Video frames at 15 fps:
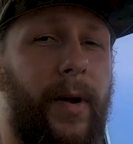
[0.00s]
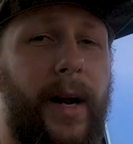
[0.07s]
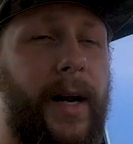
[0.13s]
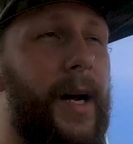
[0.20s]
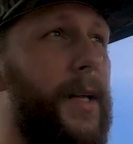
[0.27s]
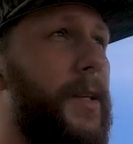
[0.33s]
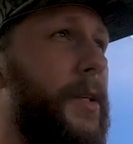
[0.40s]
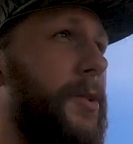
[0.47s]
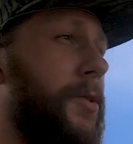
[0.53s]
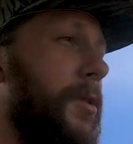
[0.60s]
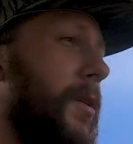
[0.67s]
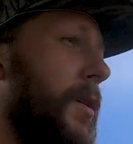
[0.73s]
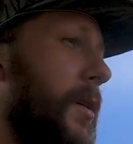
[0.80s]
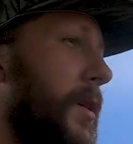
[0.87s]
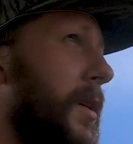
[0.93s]
when I got this
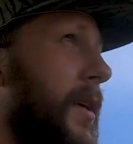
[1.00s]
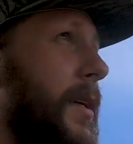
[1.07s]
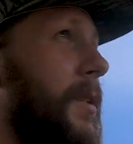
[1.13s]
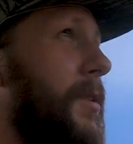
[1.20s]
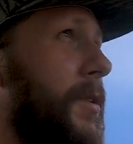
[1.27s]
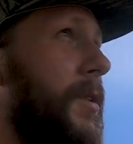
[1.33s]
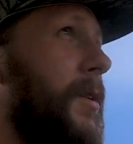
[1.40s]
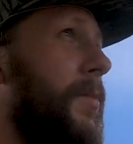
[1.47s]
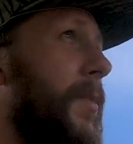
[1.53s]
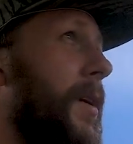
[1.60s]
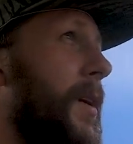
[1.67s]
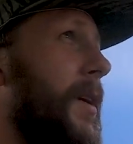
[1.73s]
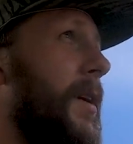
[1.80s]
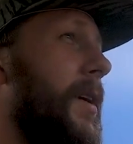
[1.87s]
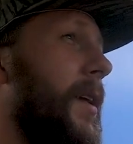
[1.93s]
truck, it took
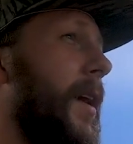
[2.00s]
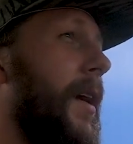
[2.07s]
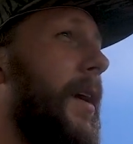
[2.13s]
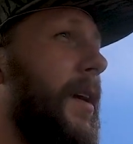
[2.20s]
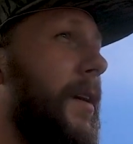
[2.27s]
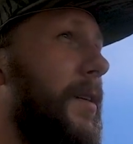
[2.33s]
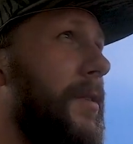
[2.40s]
me like